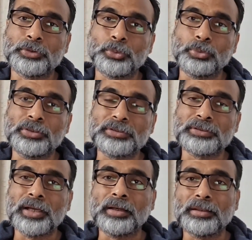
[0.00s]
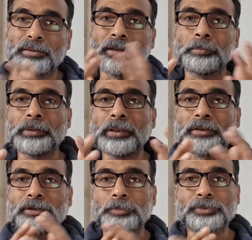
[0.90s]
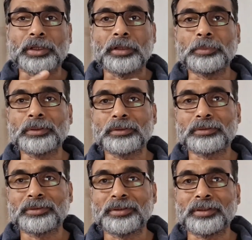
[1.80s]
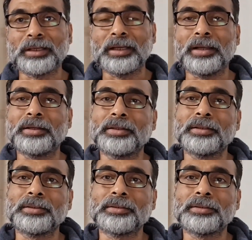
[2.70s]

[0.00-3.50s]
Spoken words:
to this channel, then be a subscriber and